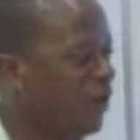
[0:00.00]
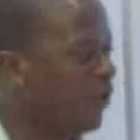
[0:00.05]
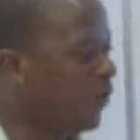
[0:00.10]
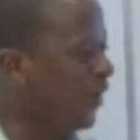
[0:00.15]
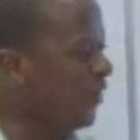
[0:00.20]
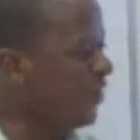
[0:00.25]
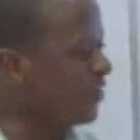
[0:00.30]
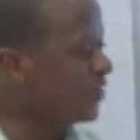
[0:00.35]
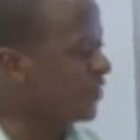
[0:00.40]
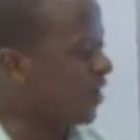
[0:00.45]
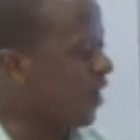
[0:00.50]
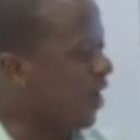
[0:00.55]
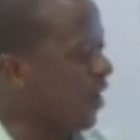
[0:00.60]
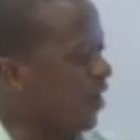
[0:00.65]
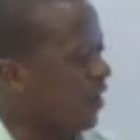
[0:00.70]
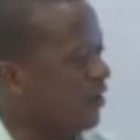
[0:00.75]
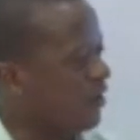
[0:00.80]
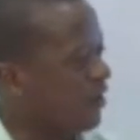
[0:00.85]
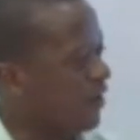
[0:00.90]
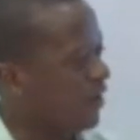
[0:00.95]
Look at this
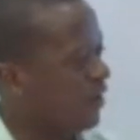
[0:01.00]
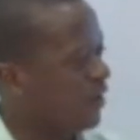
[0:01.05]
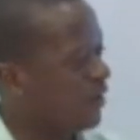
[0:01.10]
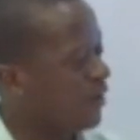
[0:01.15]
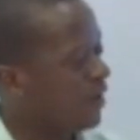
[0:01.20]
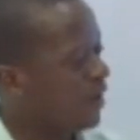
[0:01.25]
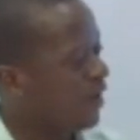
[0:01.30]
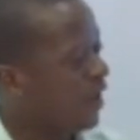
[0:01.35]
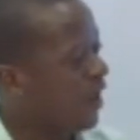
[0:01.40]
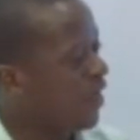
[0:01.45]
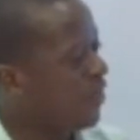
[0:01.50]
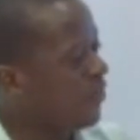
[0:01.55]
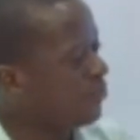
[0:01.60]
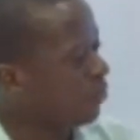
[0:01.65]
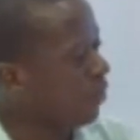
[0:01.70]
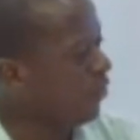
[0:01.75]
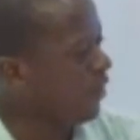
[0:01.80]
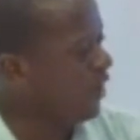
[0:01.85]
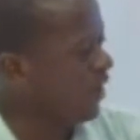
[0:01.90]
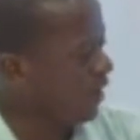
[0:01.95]
color here and
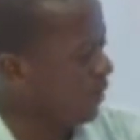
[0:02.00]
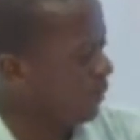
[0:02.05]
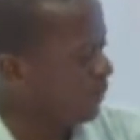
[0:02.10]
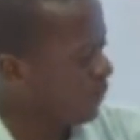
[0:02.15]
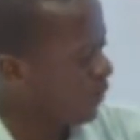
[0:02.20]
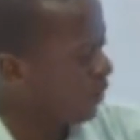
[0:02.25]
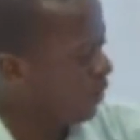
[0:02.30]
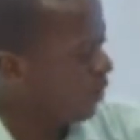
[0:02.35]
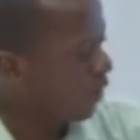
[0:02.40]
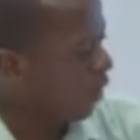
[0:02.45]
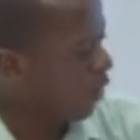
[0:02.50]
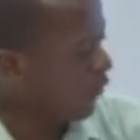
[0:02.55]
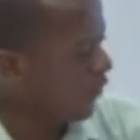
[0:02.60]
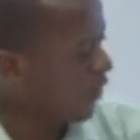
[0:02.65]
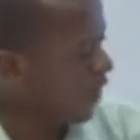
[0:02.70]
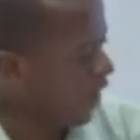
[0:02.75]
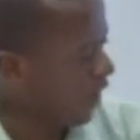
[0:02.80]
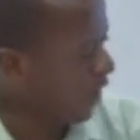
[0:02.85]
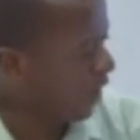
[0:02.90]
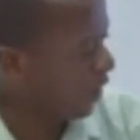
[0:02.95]
this one here, over
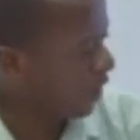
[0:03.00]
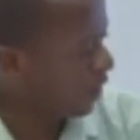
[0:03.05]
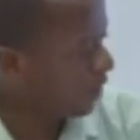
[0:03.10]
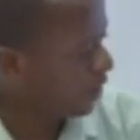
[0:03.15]
here.